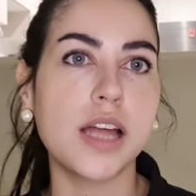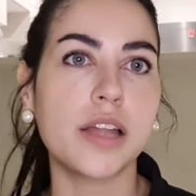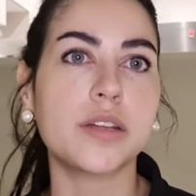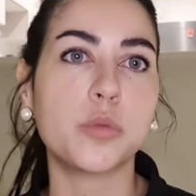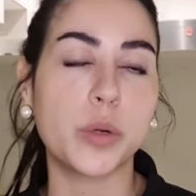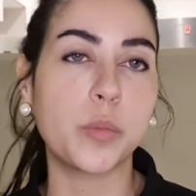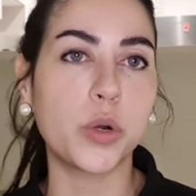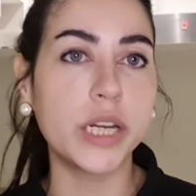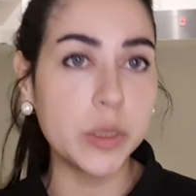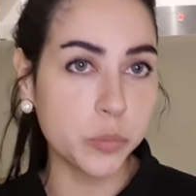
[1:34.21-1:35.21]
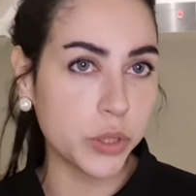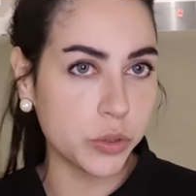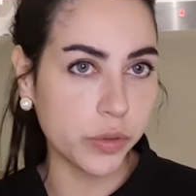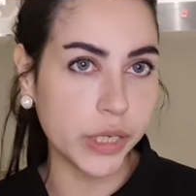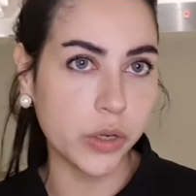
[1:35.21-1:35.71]
that were born in
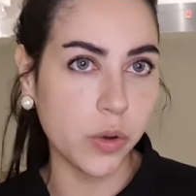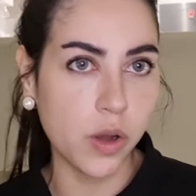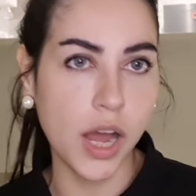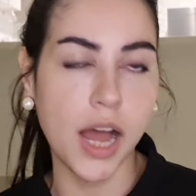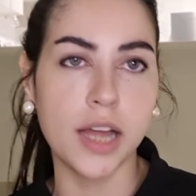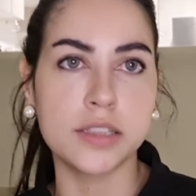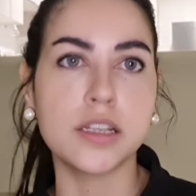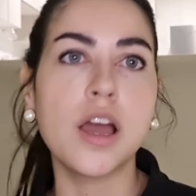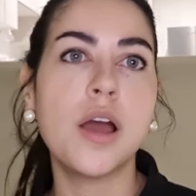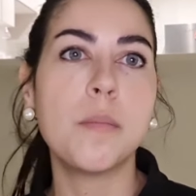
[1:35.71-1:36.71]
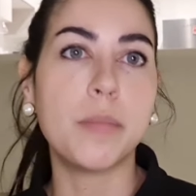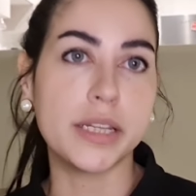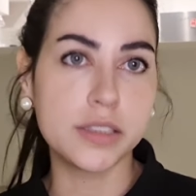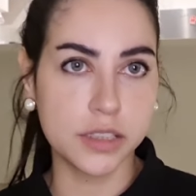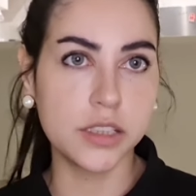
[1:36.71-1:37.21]
Puerto Rico and
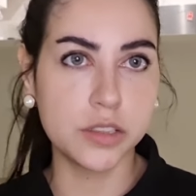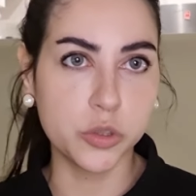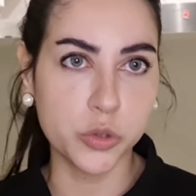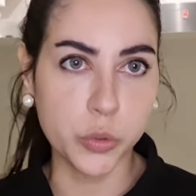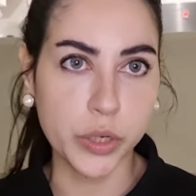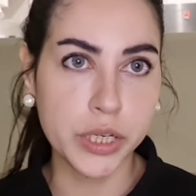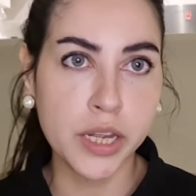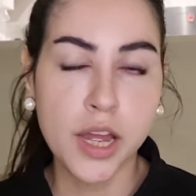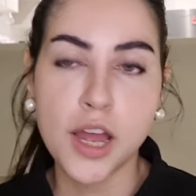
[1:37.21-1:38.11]
met in New York.